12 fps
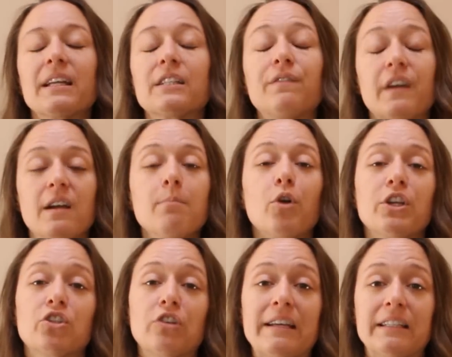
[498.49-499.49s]
It's very
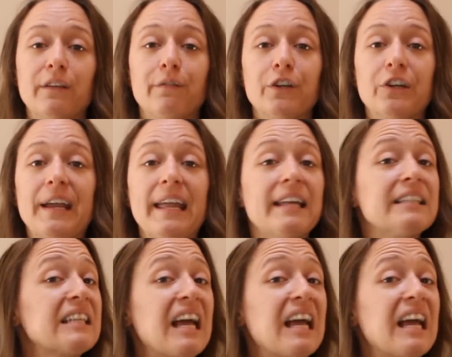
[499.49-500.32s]
moisturizing for your hands.